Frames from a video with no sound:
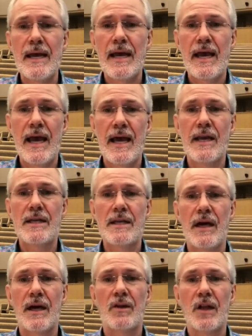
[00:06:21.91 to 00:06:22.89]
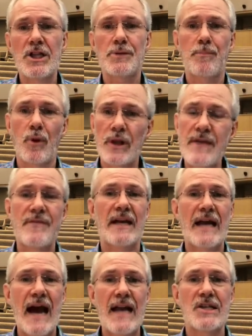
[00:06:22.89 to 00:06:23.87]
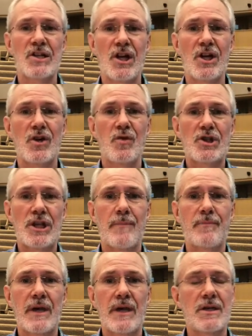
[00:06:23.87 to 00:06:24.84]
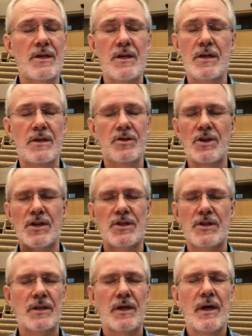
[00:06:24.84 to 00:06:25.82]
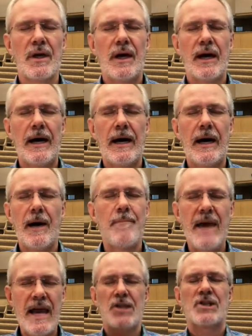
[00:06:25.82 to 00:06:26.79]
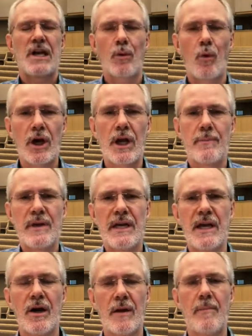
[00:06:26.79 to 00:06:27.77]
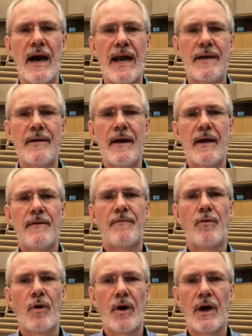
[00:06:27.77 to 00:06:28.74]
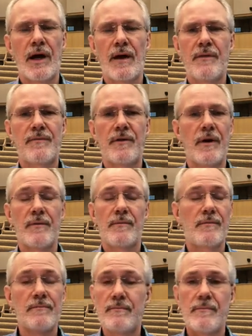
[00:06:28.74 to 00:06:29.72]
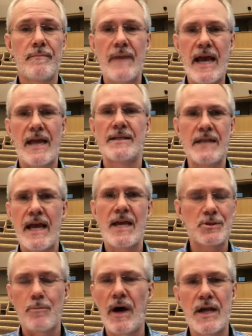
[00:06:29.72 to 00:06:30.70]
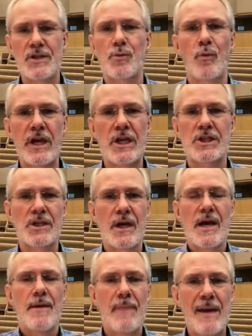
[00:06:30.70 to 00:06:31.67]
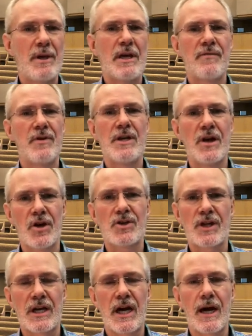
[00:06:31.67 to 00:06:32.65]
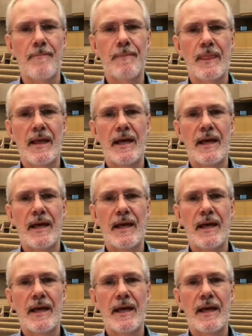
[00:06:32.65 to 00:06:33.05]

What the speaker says: And let's believe that God is going to do something just amazing. And we're going to be hearing about it for days, months, weeks, maybe even years to come.